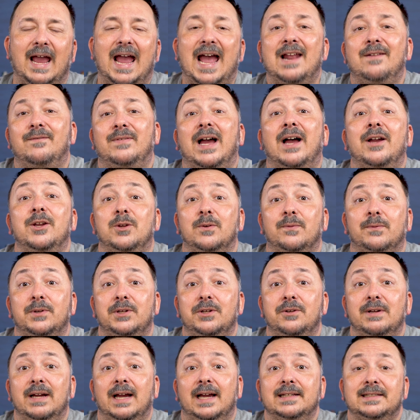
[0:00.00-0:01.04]
add value for
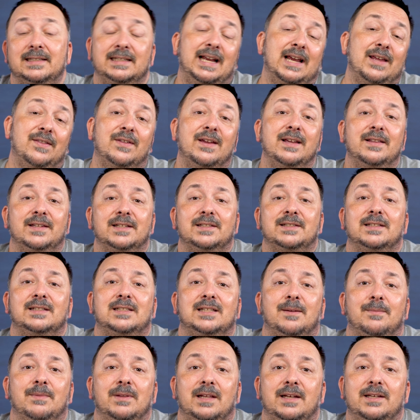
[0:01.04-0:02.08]
you guys. And I think this is
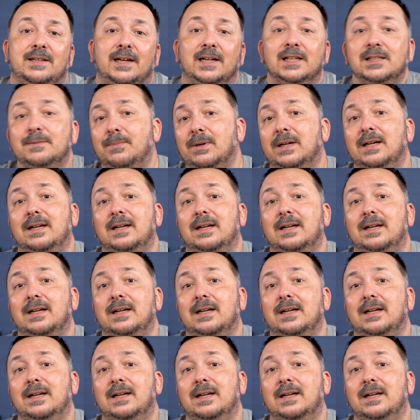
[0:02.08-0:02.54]
something that does,